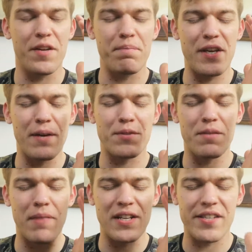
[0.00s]
be able to
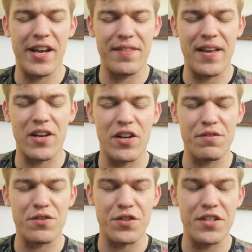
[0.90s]
maintain that kind
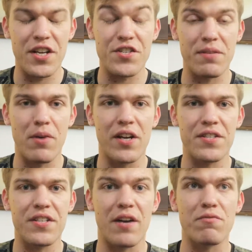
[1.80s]
of strategic
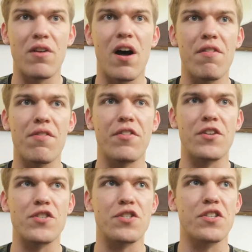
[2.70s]
mindset rather
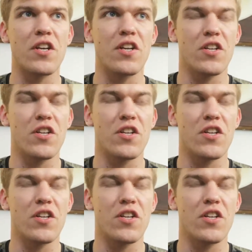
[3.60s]
than just